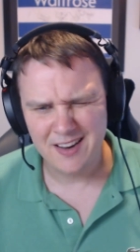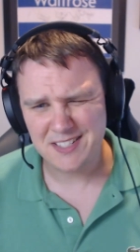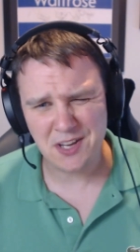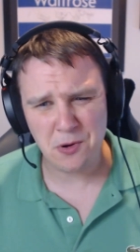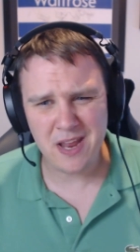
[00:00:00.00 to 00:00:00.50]

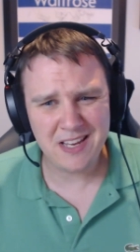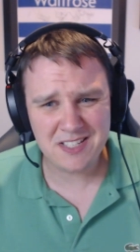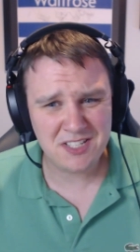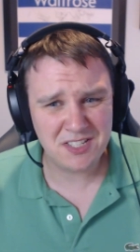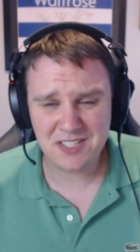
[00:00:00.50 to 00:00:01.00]
So
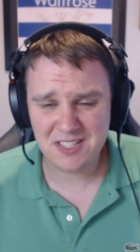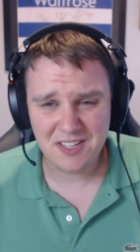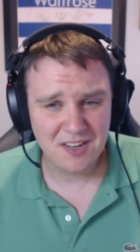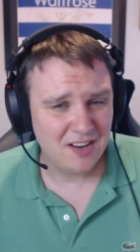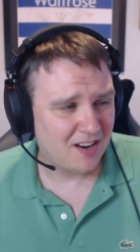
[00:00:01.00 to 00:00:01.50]
it's just
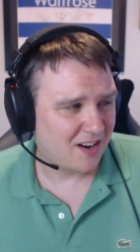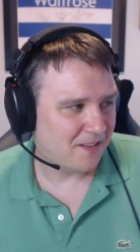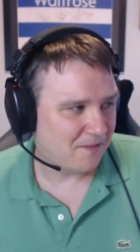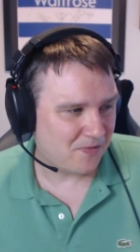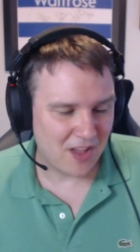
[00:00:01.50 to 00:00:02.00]

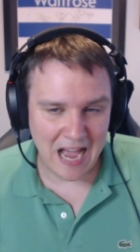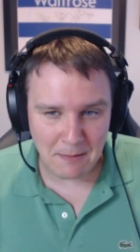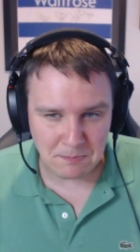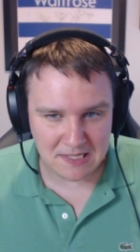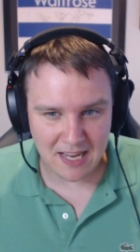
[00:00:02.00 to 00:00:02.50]

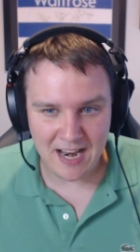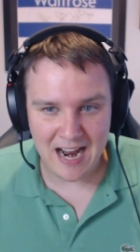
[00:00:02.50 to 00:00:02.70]
an